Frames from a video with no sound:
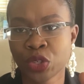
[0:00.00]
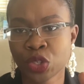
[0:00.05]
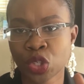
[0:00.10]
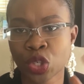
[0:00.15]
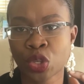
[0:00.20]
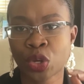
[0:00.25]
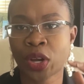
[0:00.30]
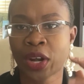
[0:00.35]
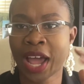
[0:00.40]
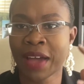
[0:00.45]

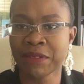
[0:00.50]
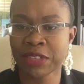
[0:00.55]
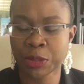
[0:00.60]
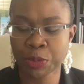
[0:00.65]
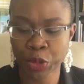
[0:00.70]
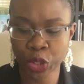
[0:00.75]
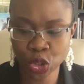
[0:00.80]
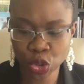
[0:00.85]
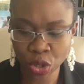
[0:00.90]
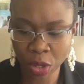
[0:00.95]
you could have a
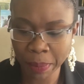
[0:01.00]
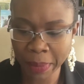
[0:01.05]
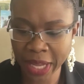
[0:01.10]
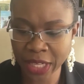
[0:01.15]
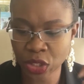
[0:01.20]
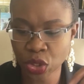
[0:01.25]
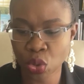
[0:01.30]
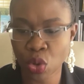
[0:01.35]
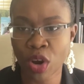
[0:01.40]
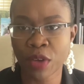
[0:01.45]
spiritual
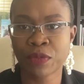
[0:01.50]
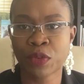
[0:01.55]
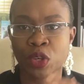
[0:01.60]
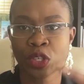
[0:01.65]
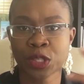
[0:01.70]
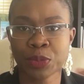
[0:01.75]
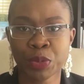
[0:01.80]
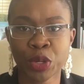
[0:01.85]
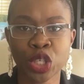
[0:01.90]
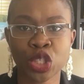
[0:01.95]
mentor if you're
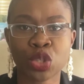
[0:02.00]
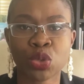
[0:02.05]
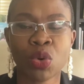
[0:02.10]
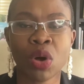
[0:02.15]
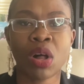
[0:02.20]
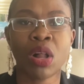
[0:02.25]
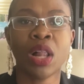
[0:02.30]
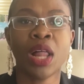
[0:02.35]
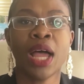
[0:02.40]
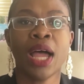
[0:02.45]
spiritual,